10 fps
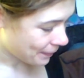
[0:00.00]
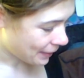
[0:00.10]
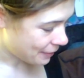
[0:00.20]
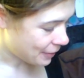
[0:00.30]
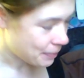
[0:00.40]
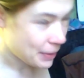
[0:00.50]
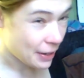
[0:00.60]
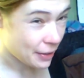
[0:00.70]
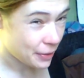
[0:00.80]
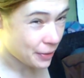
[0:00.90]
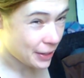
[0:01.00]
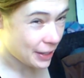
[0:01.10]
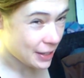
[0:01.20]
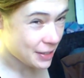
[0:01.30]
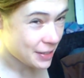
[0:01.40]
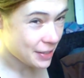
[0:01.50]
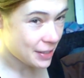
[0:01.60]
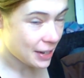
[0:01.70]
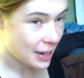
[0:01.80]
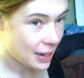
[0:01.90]
I felt a bit hungry
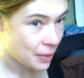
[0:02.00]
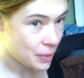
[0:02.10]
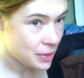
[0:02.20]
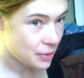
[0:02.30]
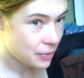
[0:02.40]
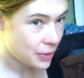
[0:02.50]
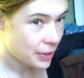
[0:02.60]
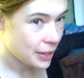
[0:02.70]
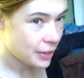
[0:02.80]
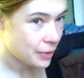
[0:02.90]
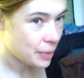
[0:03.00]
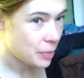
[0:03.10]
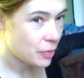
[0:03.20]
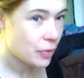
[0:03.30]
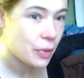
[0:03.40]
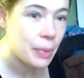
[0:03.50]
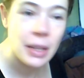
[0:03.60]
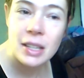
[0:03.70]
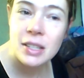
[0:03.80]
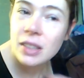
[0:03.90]
yesterday. I wasn't very hungry before, but
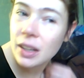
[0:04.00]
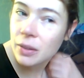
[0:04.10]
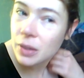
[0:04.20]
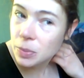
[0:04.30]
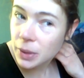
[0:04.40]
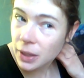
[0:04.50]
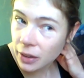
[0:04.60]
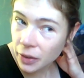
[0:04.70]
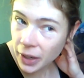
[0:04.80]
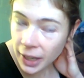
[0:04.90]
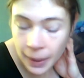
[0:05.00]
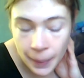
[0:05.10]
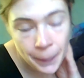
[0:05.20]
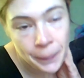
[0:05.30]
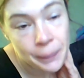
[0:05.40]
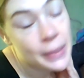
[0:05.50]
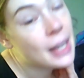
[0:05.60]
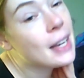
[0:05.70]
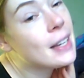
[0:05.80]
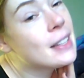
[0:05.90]
yesterday I was a bit hungry.
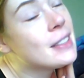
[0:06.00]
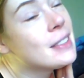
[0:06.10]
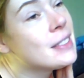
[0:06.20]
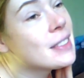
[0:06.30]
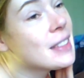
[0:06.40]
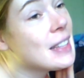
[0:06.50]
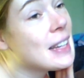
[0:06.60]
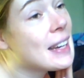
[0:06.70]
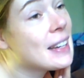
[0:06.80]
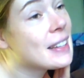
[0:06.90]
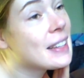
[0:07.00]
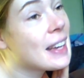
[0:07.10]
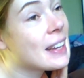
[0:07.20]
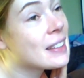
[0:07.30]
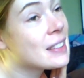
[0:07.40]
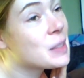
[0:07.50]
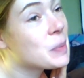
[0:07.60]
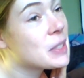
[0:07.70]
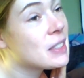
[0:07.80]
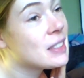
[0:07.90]
And yeah, again,
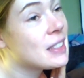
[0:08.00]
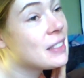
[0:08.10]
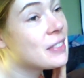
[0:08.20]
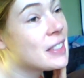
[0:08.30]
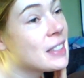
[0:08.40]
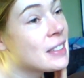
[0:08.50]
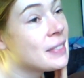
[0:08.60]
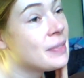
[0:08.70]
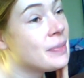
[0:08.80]
especially in the evening,